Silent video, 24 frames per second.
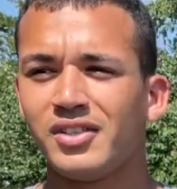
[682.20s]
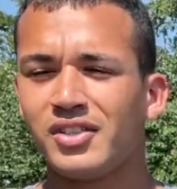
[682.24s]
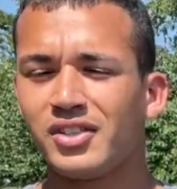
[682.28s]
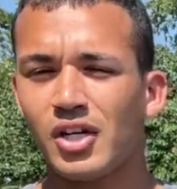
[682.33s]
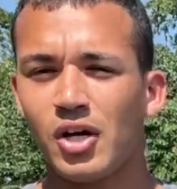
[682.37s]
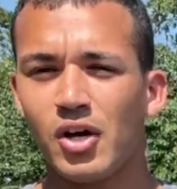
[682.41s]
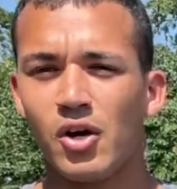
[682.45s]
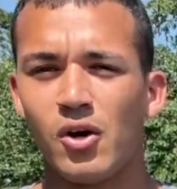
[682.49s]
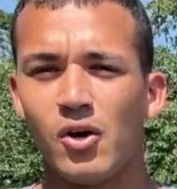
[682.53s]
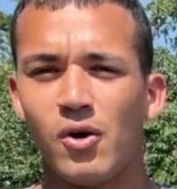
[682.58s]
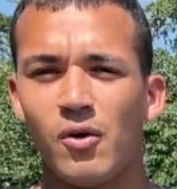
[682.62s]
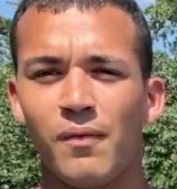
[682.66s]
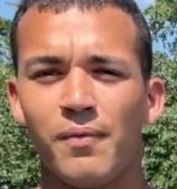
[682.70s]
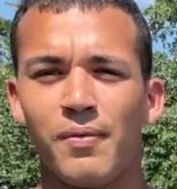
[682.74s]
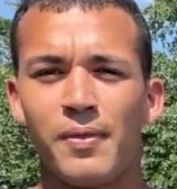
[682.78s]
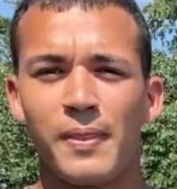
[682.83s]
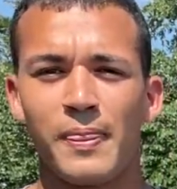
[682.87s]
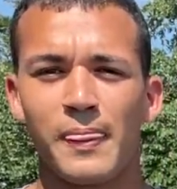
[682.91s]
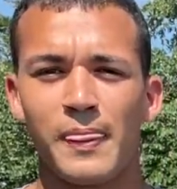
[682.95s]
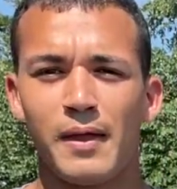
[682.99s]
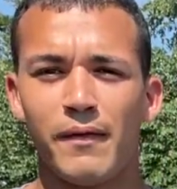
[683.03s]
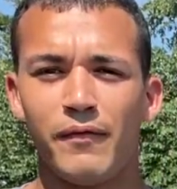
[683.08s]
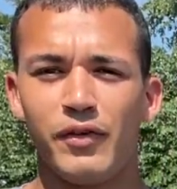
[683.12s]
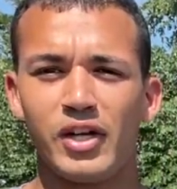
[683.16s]
So
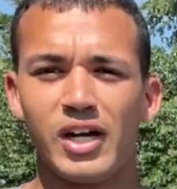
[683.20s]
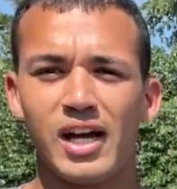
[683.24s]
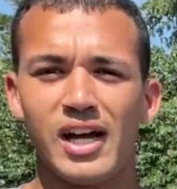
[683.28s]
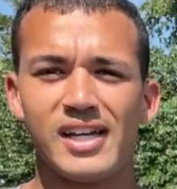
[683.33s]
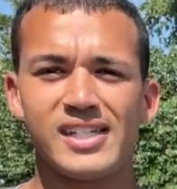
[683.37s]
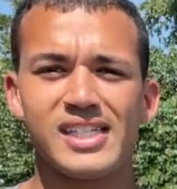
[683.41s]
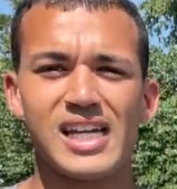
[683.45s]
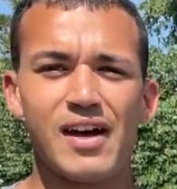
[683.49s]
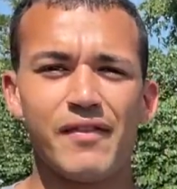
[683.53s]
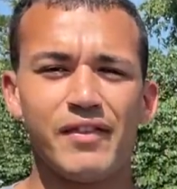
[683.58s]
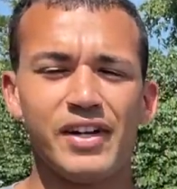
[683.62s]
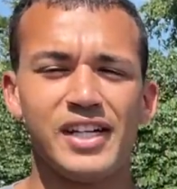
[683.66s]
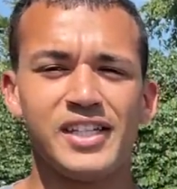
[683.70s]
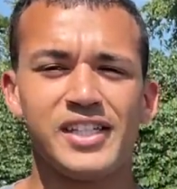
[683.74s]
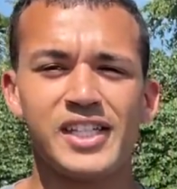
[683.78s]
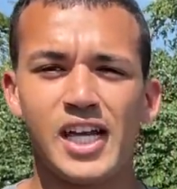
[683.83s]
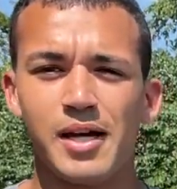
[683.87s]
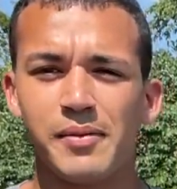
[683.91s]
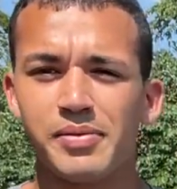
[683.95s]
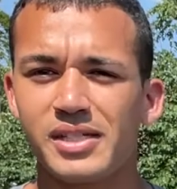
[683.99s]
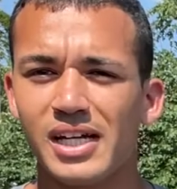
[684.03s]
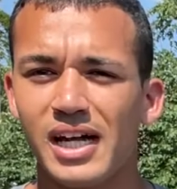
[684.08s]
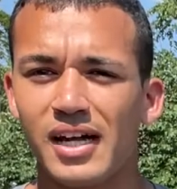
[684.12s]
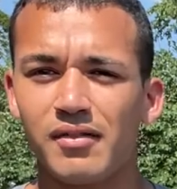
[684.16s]
if you guys have any
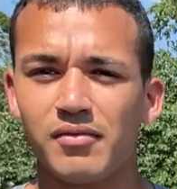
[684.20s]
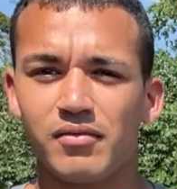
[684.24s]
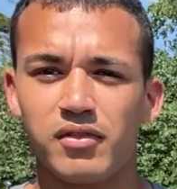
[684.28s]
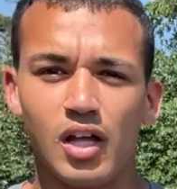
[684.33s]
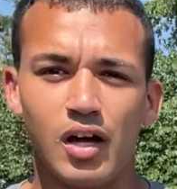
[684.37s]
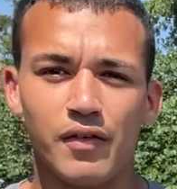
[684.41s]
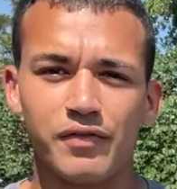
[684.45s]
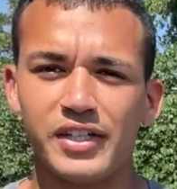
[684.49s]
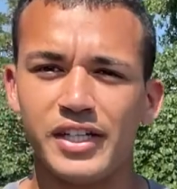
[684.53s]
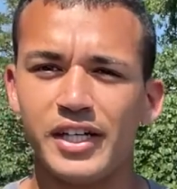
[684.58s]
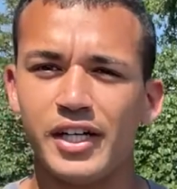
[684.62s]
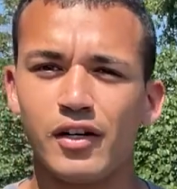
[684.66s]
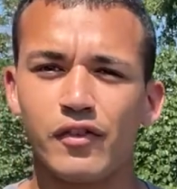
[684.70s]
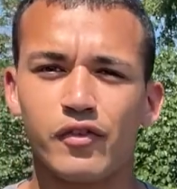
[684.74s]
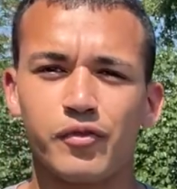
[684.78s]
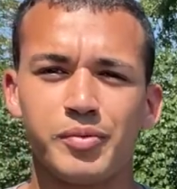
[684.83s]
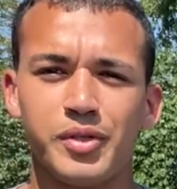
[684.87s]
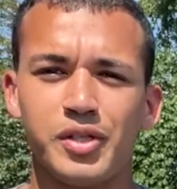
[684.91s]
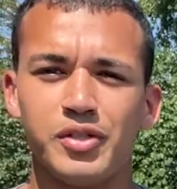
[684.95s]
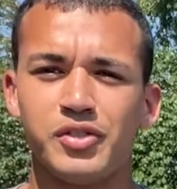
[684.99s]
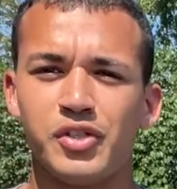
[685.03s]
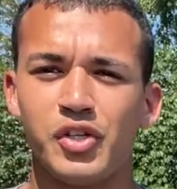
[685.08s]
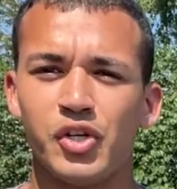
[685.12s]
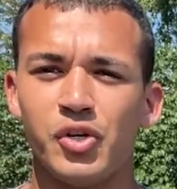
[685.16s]
tips, I'd love to hear from
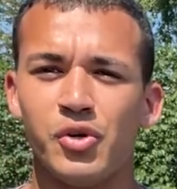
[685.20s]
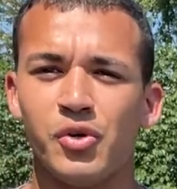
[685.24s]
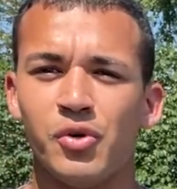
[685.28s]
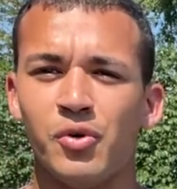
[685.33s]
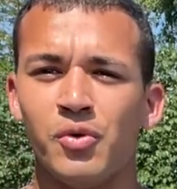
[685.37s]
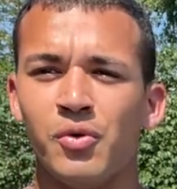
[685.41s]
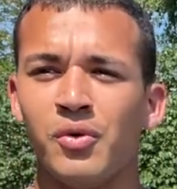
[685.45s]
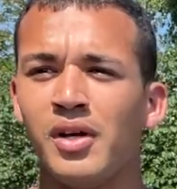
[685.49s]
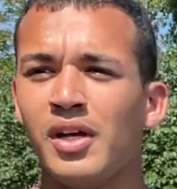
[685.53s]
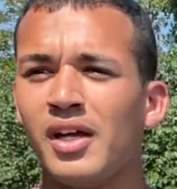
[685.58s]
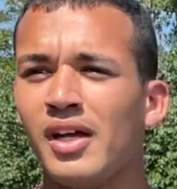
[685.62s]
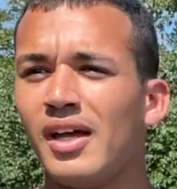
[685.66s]
you too.